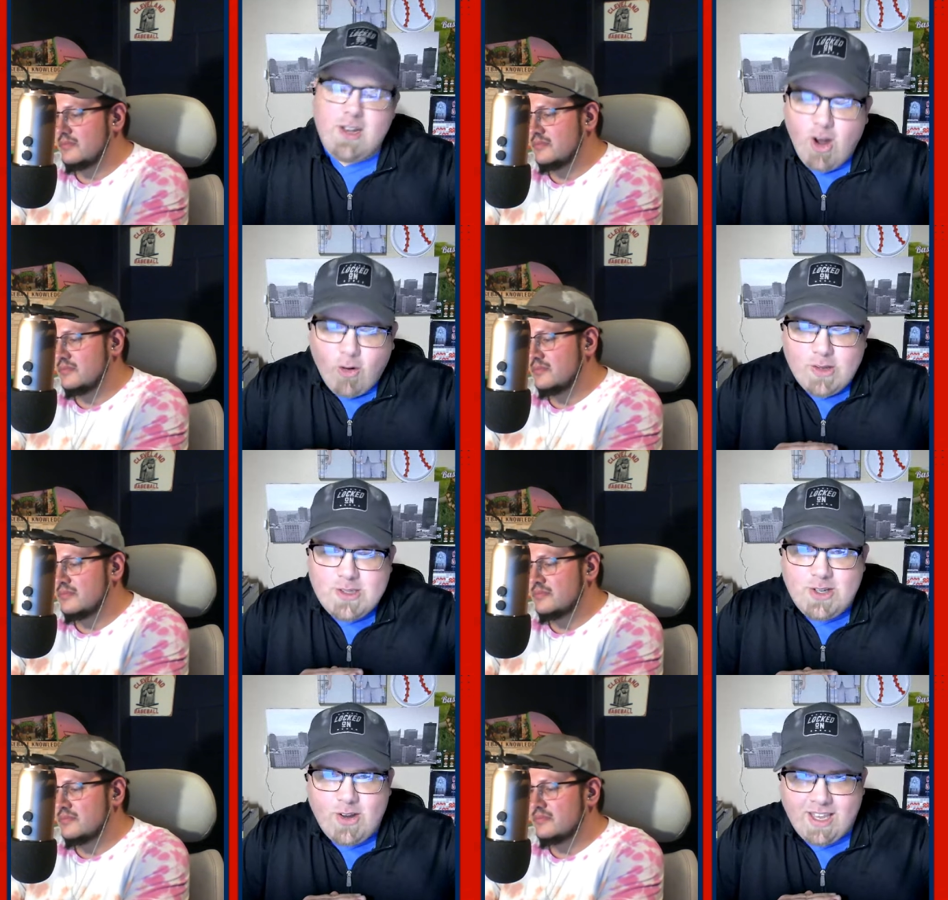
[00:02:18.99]
Speaker 1: no
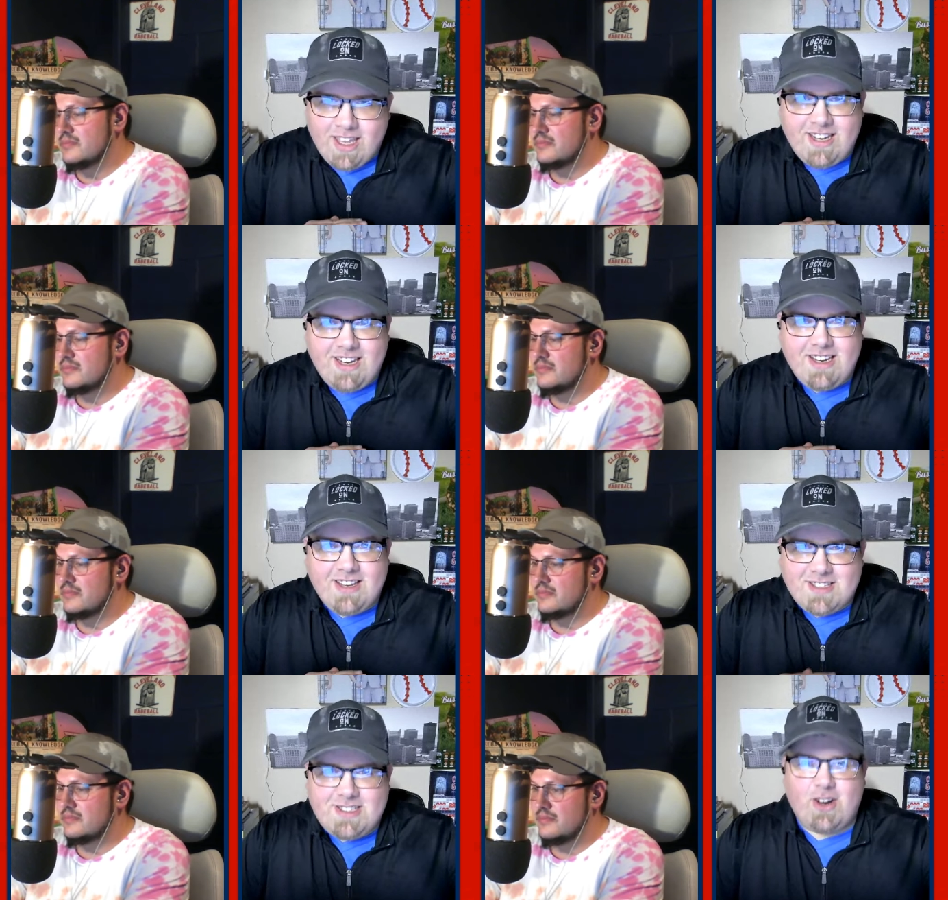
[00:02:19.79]
one's doing it
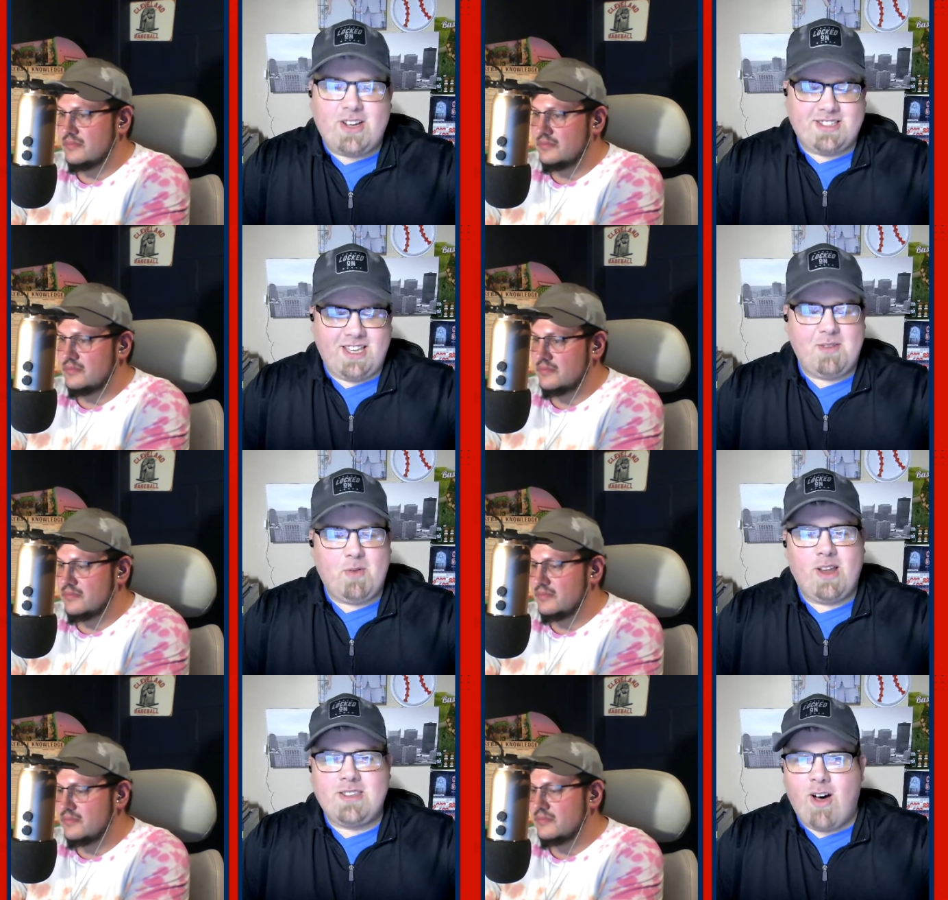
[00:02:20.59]
seriously
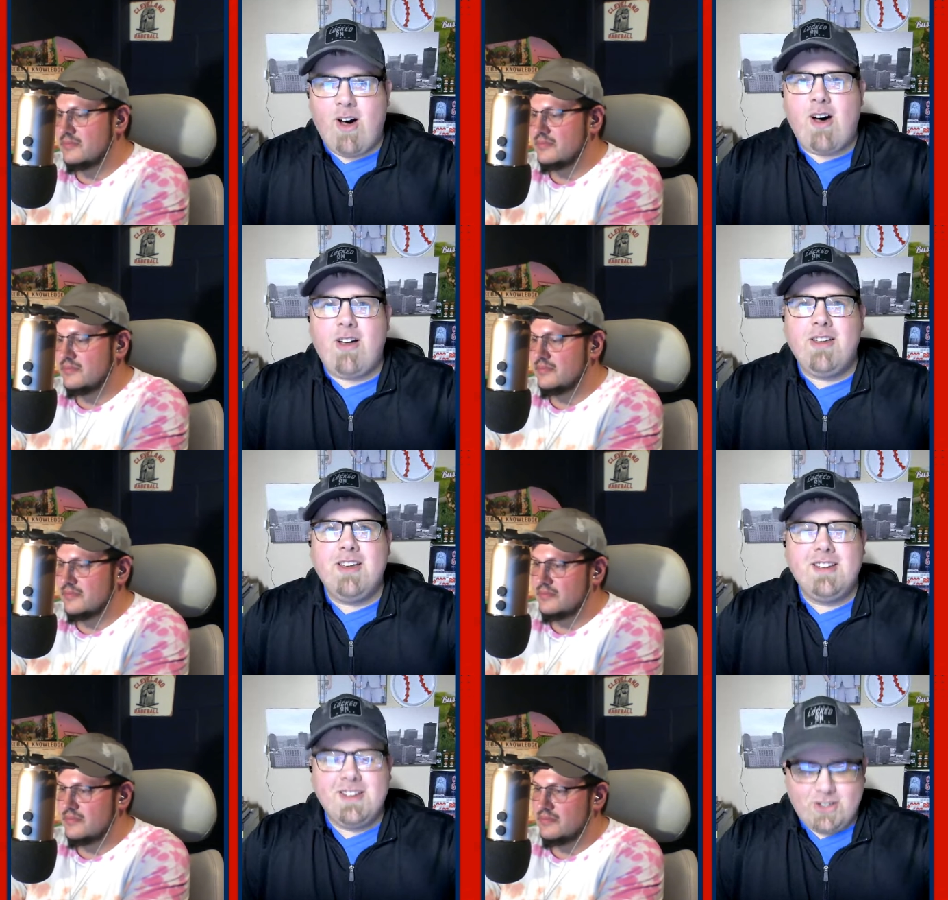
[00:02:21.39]
anymore. It's all